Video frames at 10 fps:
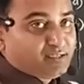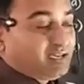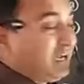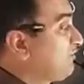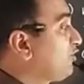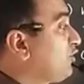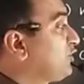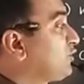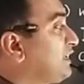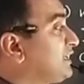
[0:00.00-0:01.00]
and
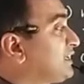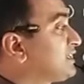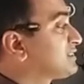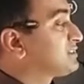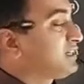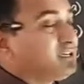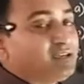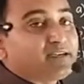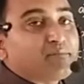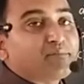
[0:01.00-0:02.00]
want to increase
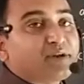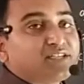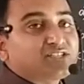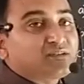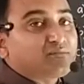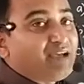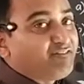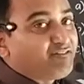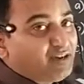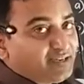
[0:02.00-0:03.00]
the temperature
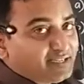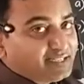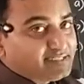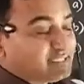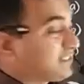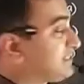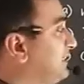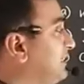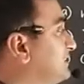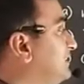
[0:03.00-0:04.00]
by 1 degree
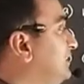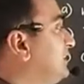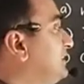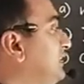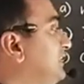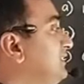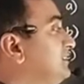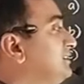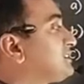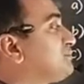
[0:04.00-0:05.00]
Celsius,
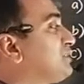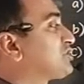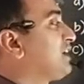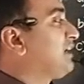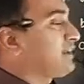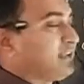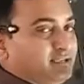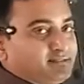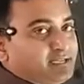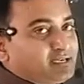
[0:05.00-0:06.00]
then this much
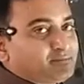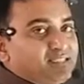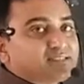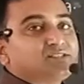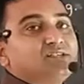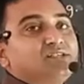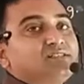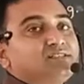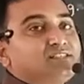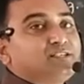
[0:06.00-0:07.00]
calorie, that means
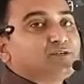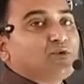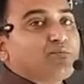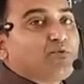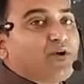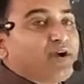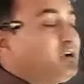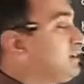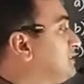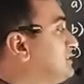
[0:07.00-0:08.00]

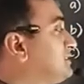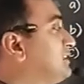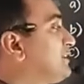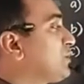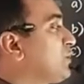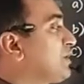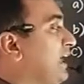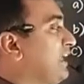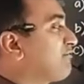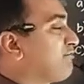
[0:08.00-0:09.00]

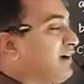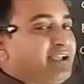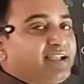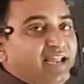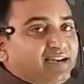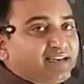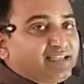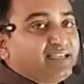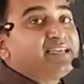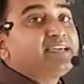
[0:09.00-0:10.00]
0.095 calorie
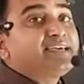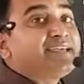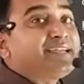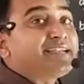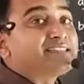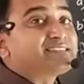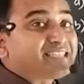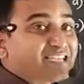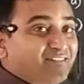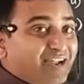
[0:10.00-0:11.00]
heat is
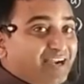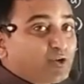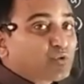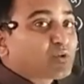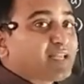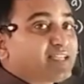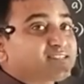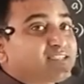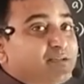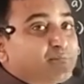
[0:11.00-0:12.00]
required to
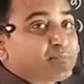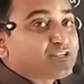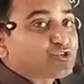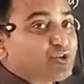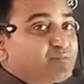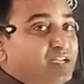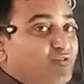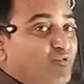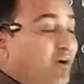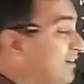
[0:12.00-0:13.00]
raise the temperature of
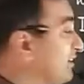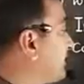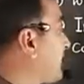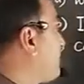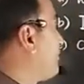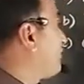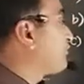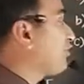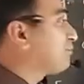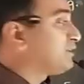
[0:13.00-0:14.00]
that 1 gram
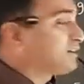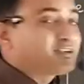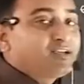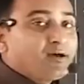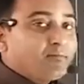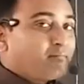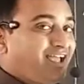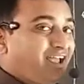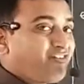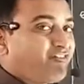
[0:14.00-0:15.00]
of copper
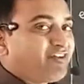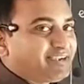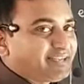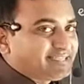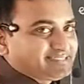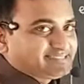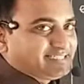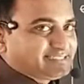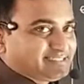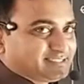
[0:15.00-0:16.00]
by 1 degree
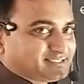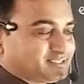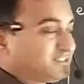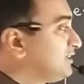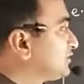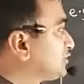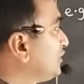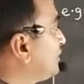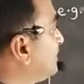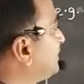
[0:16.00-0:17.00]
Celsius.
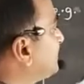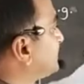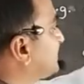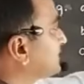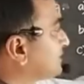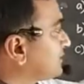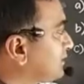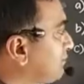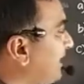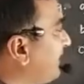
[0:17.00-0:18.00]
So this is
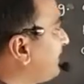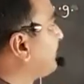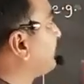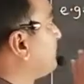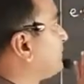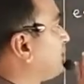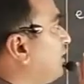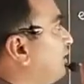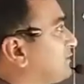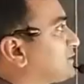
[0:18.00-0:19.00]
the part
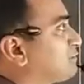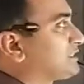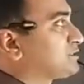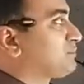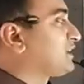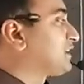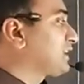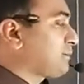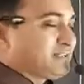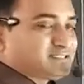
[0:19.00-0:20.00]
of a specific heat
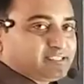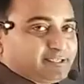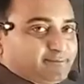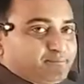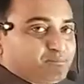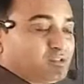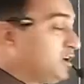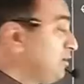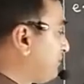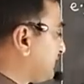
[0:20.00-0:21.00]
capacity.
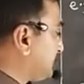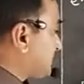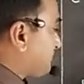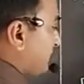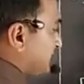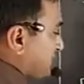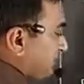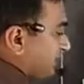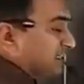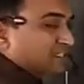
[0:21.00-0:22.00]
But this
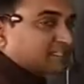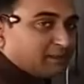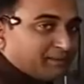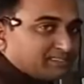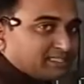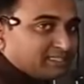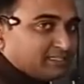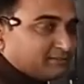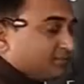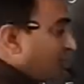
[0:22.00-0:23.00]
specific heat
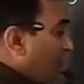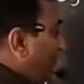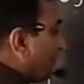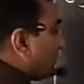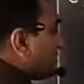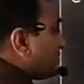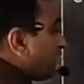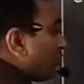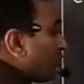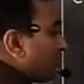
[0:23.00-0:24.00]
capacity, which is
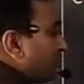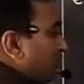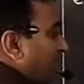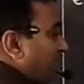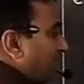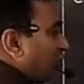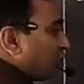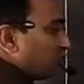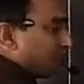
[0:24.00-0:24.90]
denoted by Q,